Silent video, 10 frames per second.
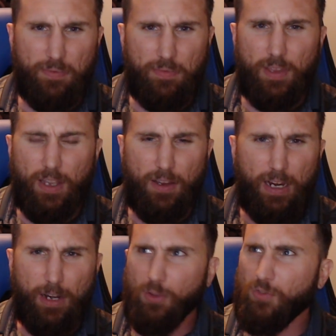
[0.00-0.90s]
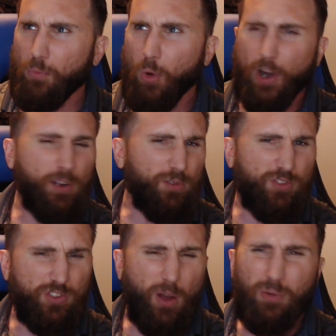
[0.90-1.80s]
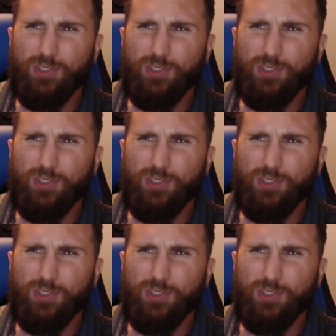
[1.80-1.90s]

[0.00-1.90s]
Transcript: I don't know if Marko Stunt